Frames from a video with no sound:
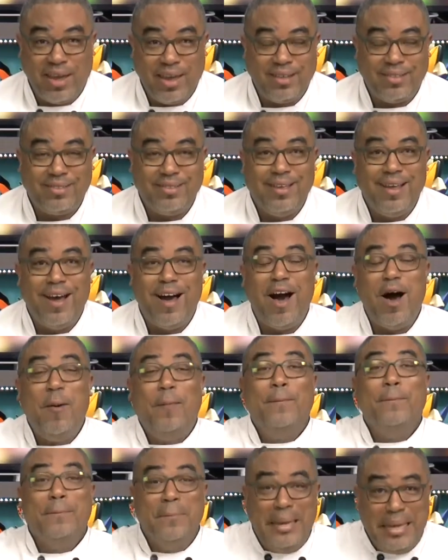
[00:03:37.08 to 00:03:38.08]
get a
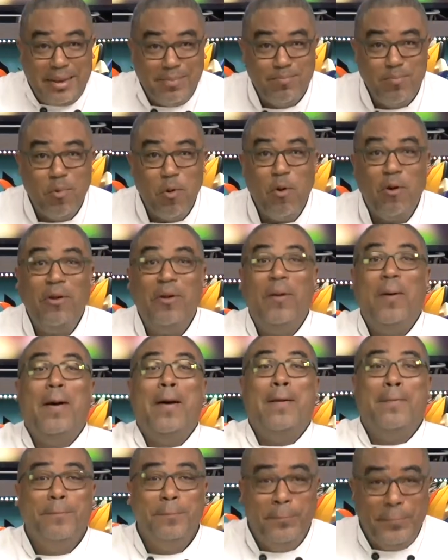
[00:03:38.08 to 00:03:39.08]
meatball
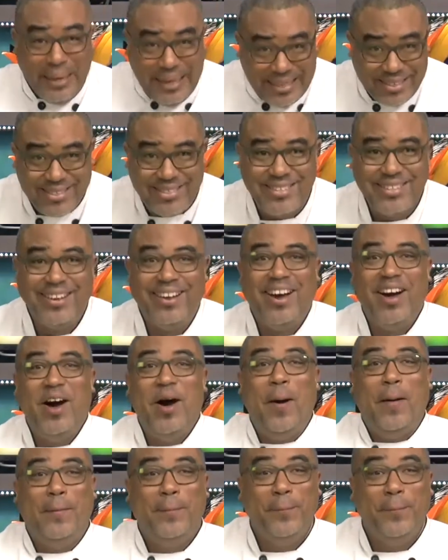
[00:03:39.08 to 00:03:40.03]
pizza